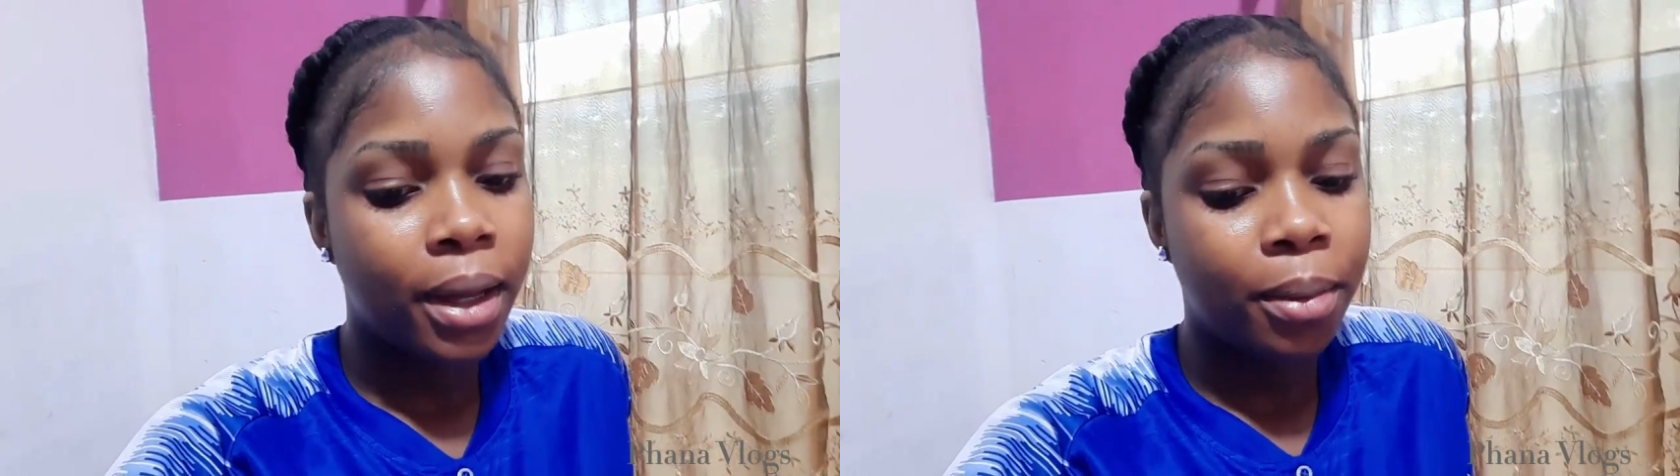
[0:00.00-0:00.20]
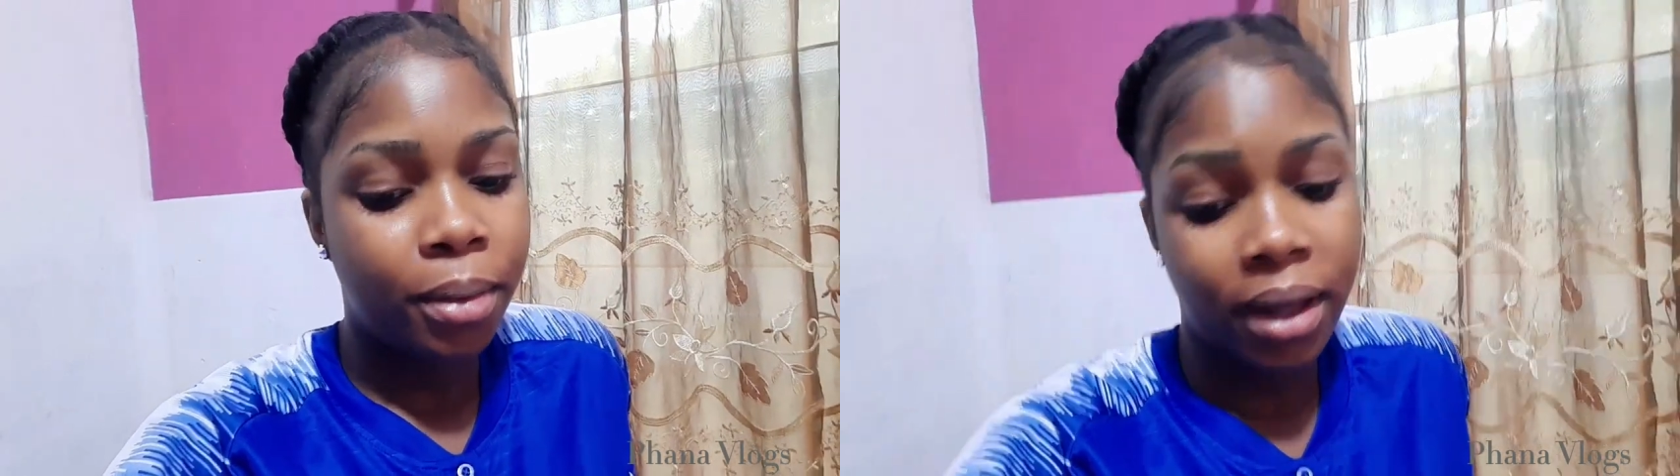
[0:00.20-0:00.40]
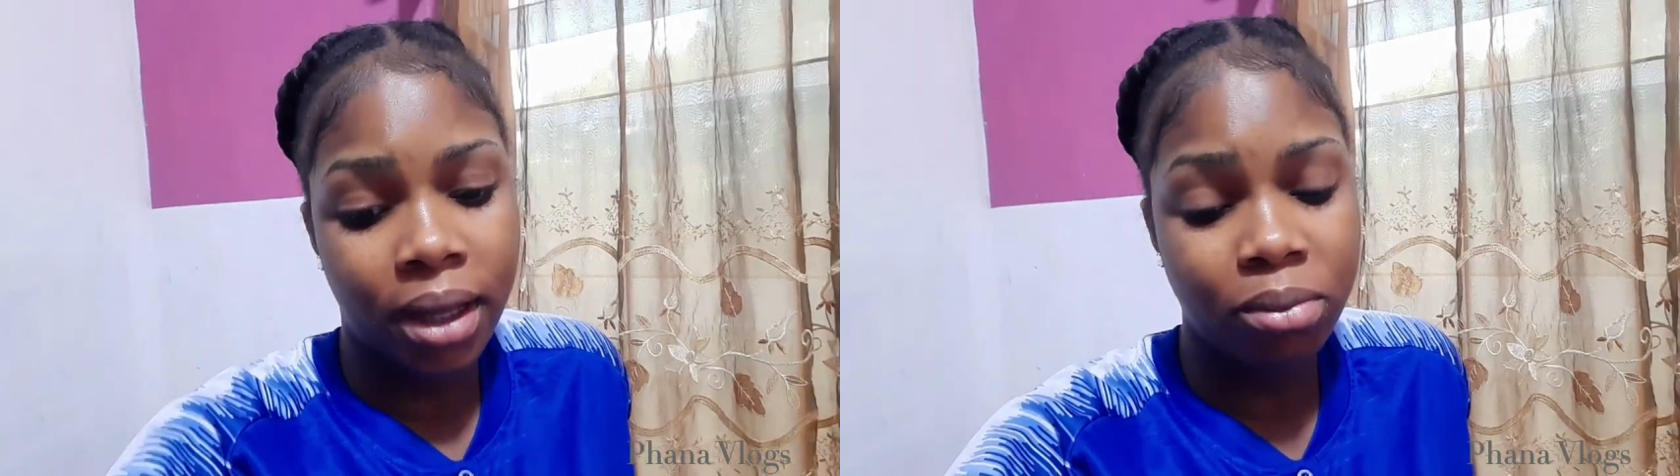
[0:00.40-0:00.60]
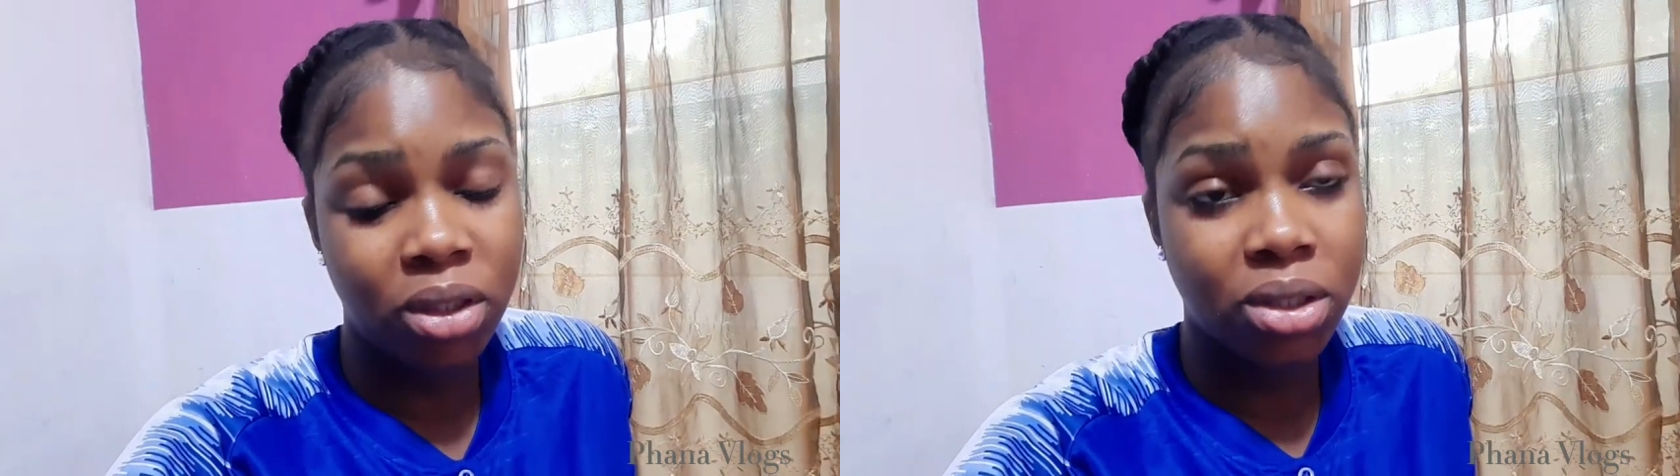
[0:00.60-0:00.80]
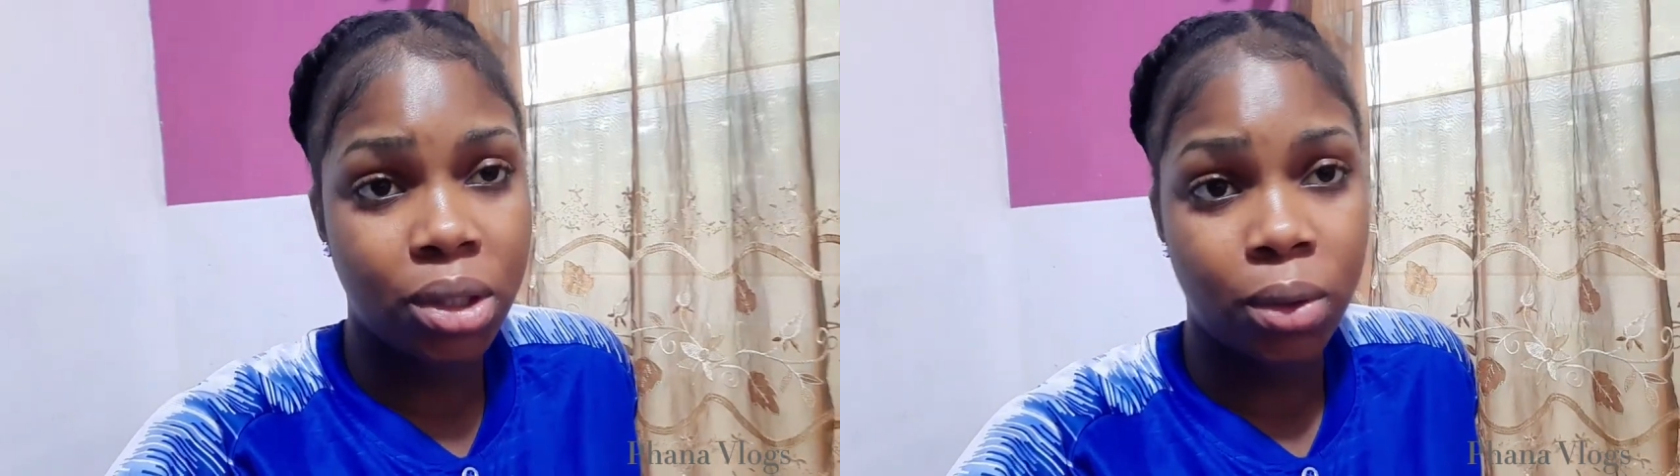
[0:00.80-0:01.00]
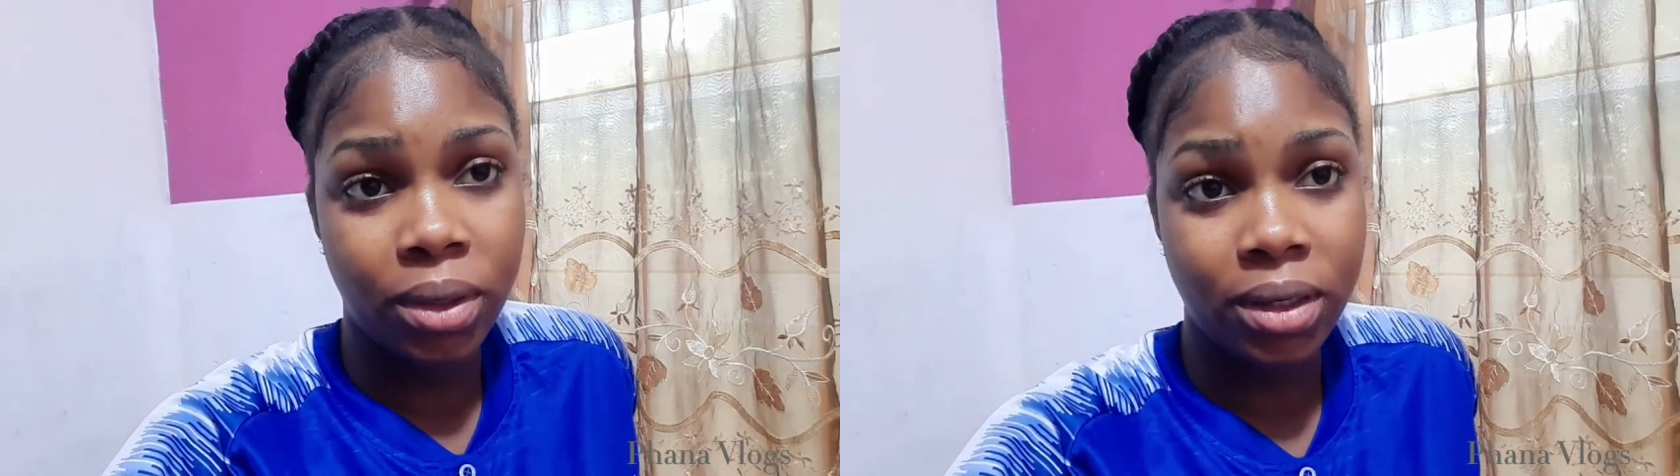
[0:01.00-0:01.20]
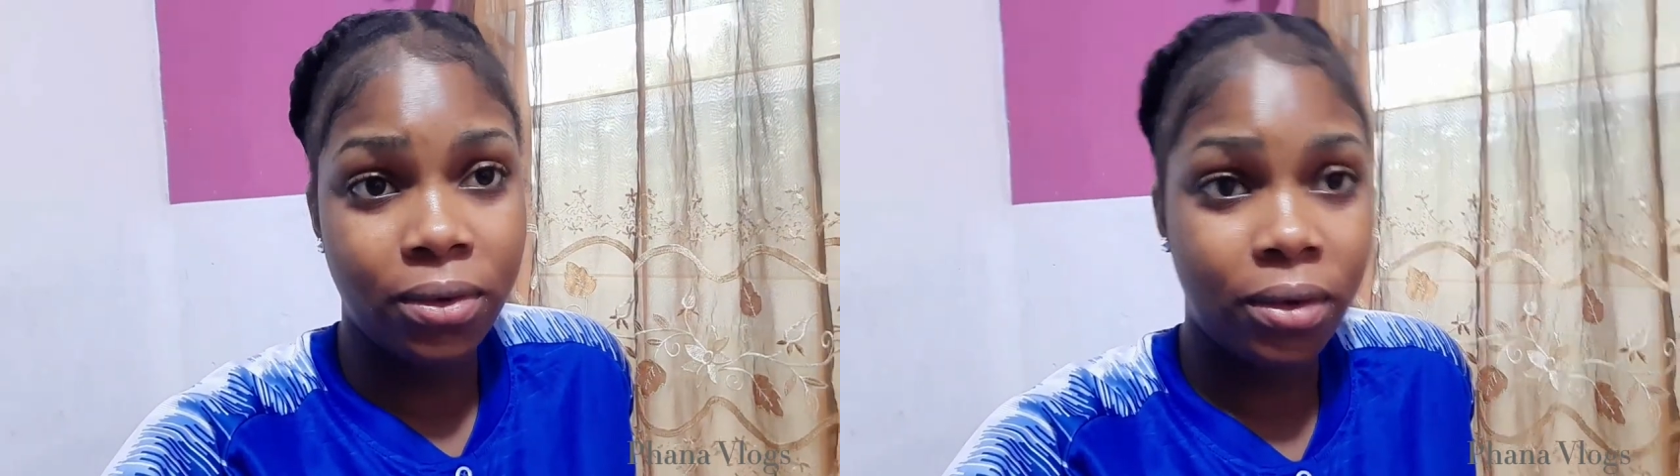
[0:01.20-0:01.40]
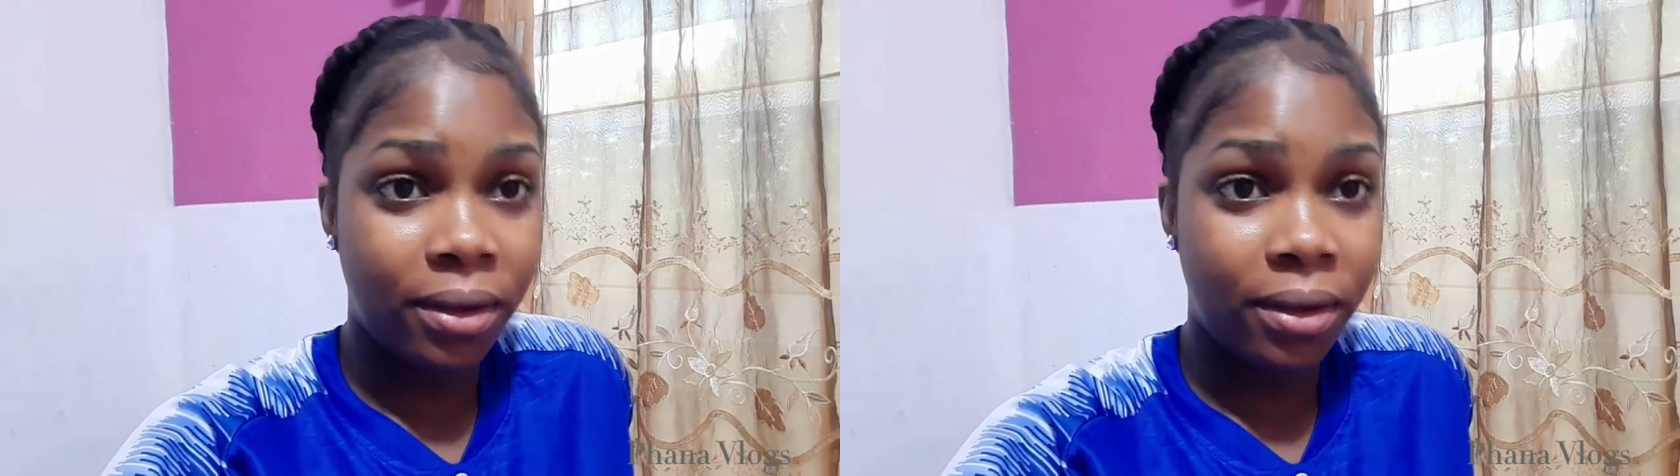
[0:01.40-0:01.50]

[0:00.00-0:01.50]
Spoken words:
But yeah, I'm just gonna wait for